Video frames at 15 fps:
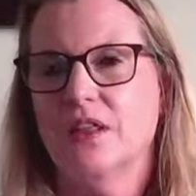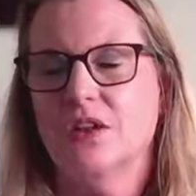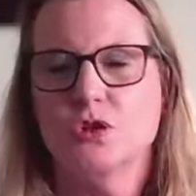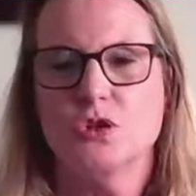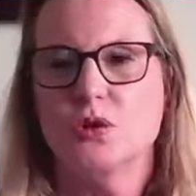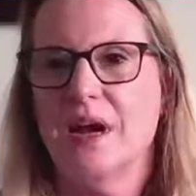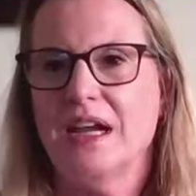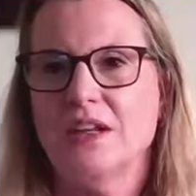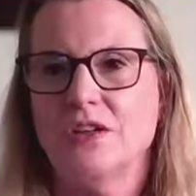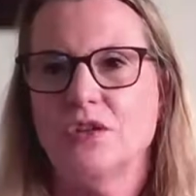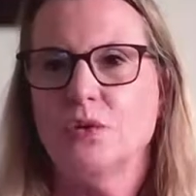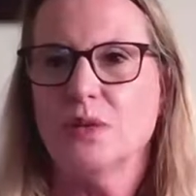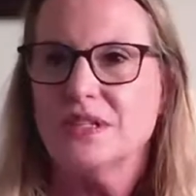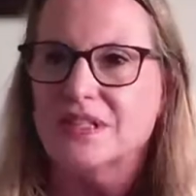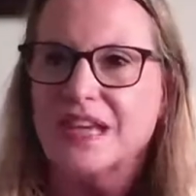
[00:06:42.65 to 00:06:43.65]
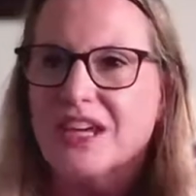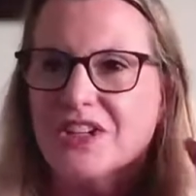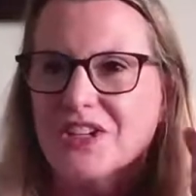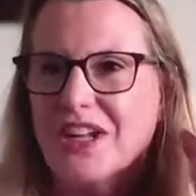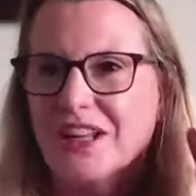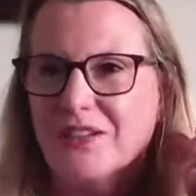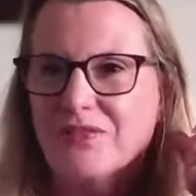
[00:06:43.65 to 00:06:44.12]
they're trying to do a
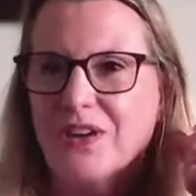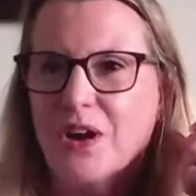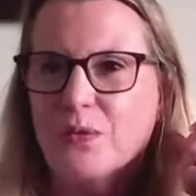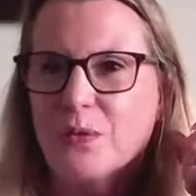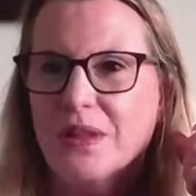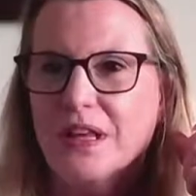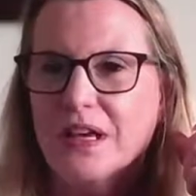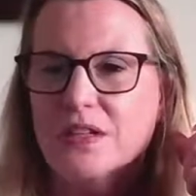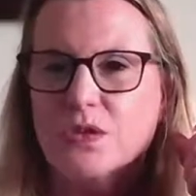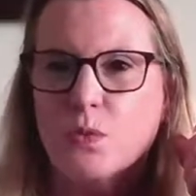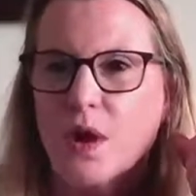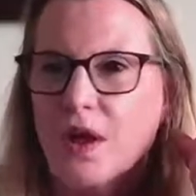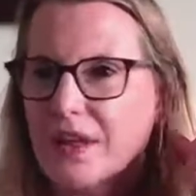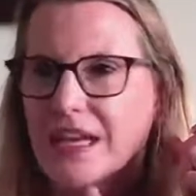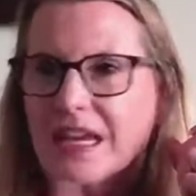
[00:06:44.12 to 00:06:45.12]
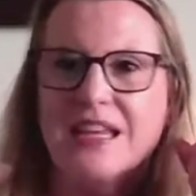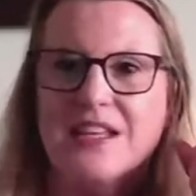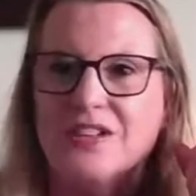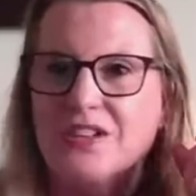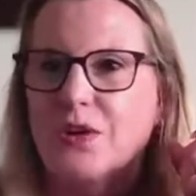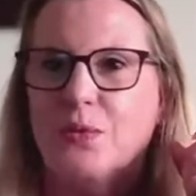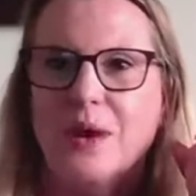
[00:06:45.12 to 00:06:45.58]
session on the phone with us while the
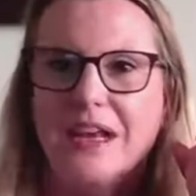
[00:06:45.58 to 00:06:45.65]
kids are